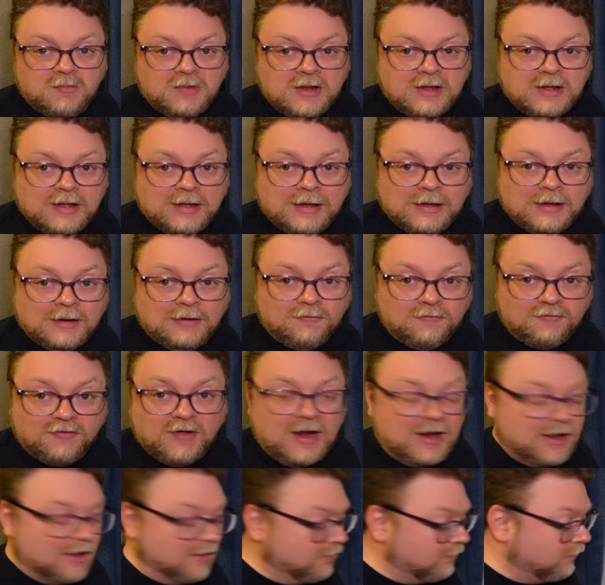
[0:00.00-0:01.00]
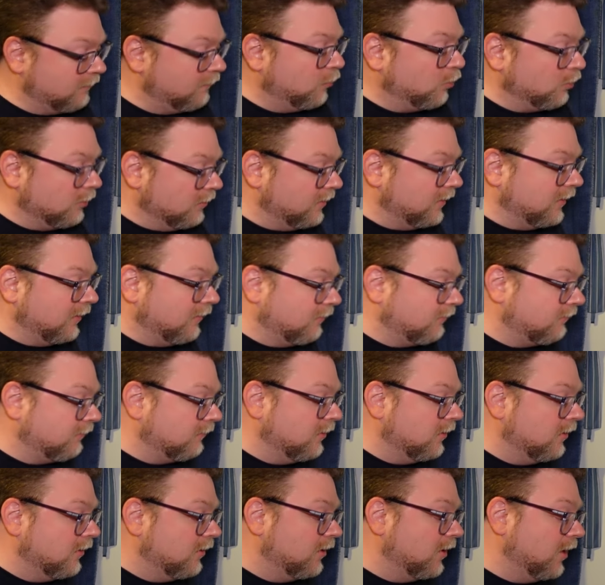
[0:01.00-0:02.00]
be in Vegas for
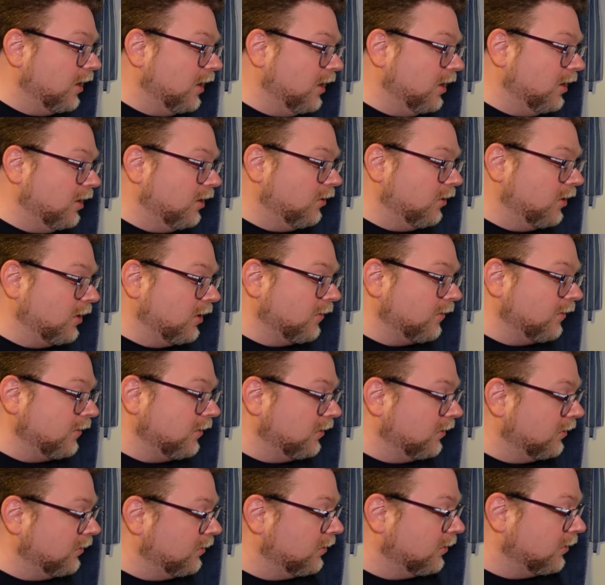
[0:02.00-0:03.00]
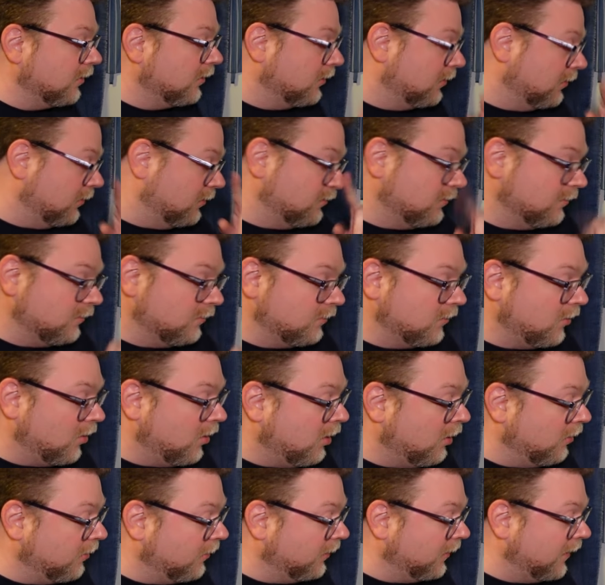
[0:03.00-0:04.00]
this, in the
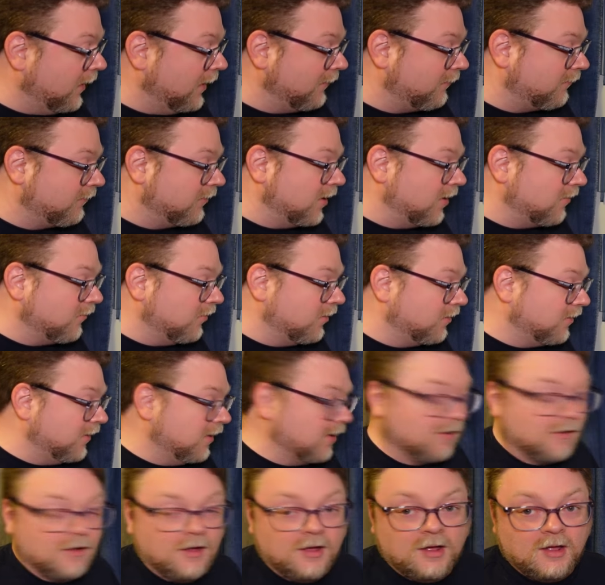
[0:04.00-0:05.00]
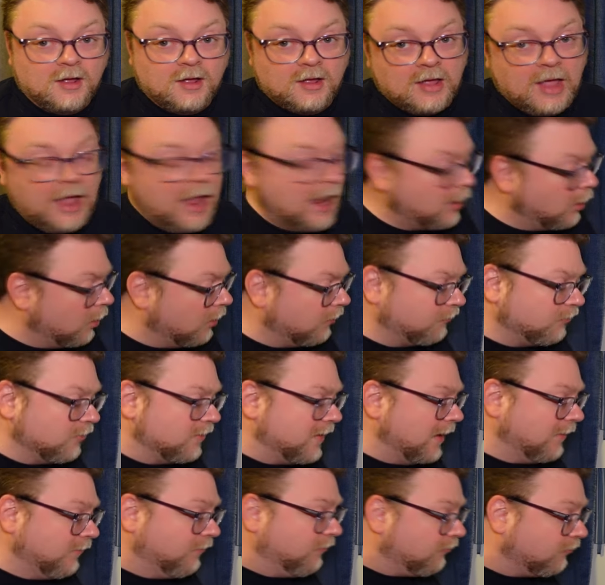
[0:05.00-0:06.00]
all the lights and everything. And also
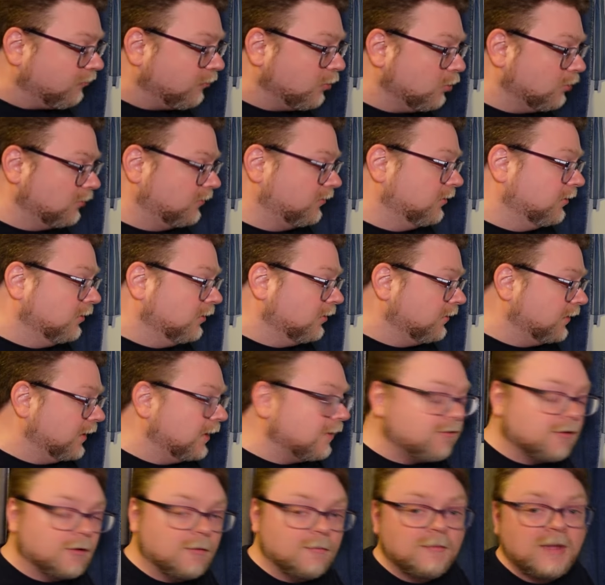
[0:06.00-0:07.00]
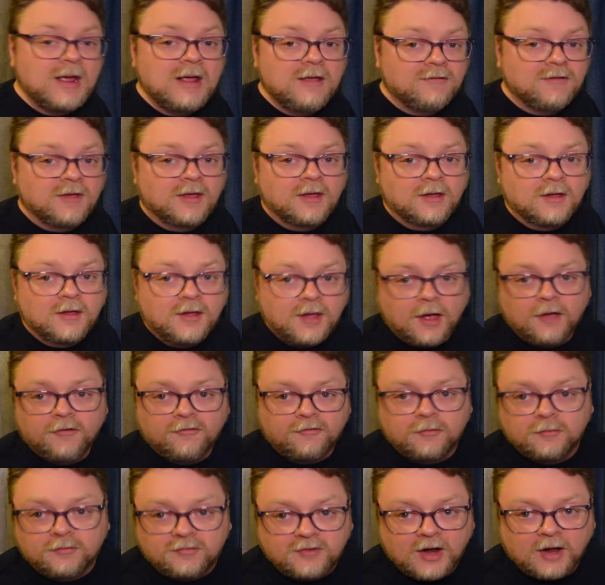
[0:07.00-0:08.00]
that suit, that's an amazing
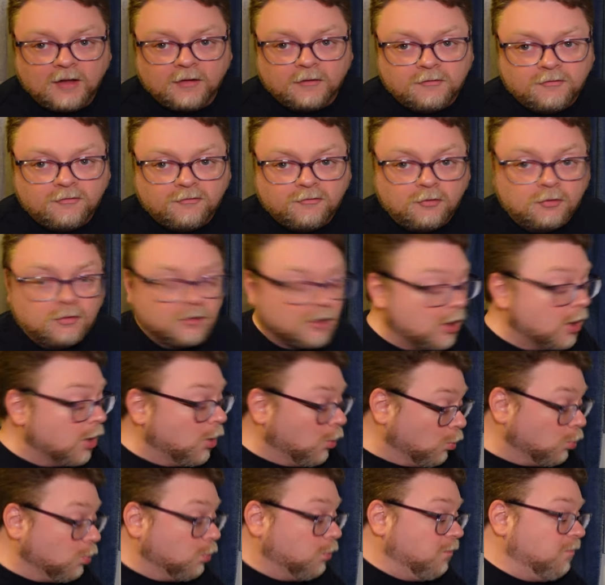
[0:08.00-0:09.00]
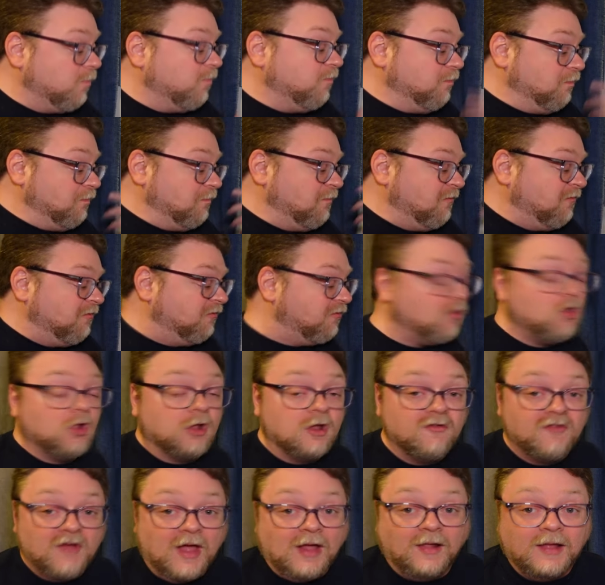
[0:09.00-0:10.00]
custom-tailored suit,
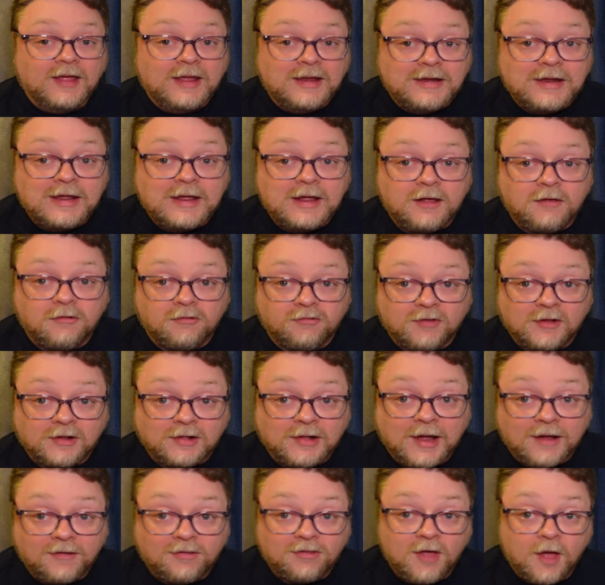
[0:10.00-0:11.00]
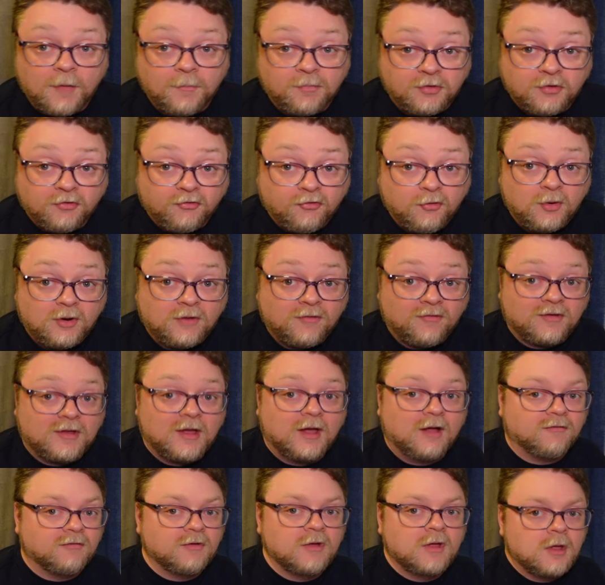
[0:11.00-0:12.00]
full of LEDs that lights up the suit
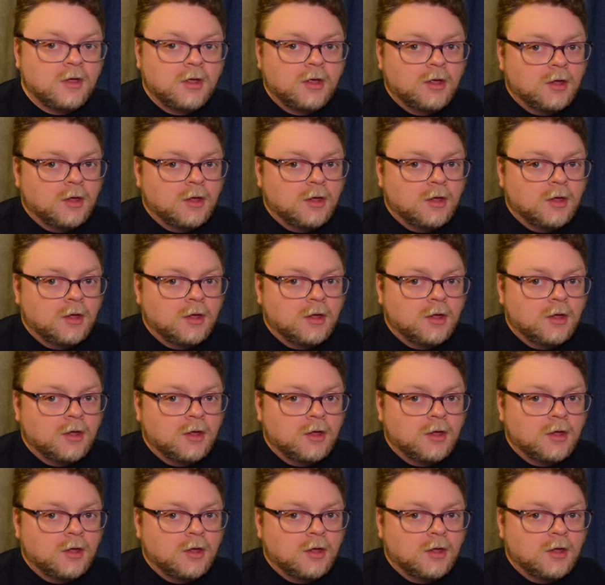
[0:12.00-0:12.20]
itself.